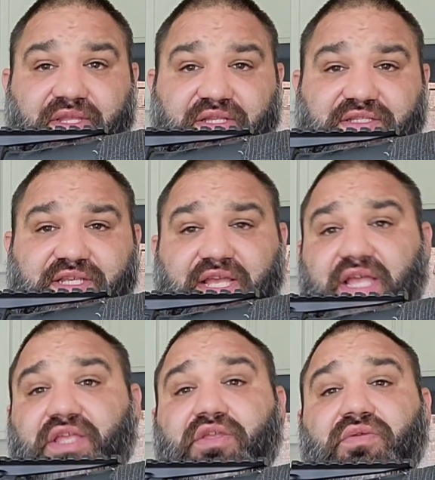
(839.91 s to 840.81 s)
and say,
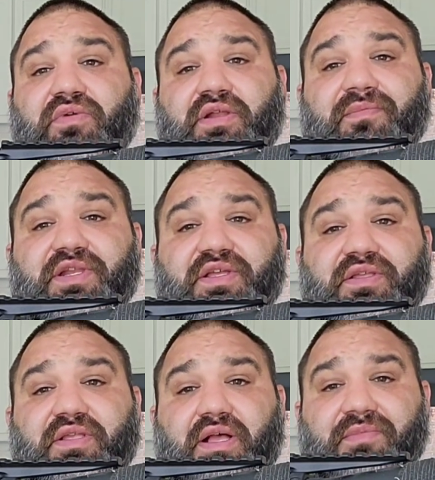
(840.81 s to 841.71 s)
hey, you know what, I'm
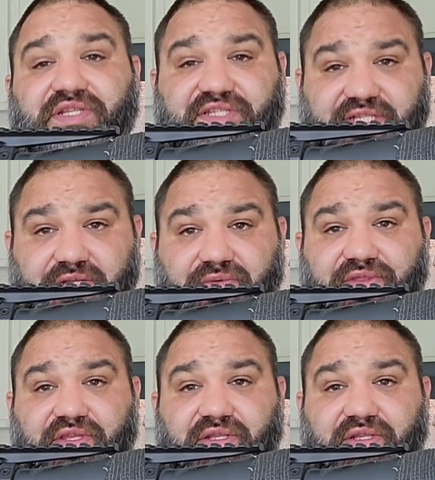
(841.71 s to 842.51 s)
gonna stick with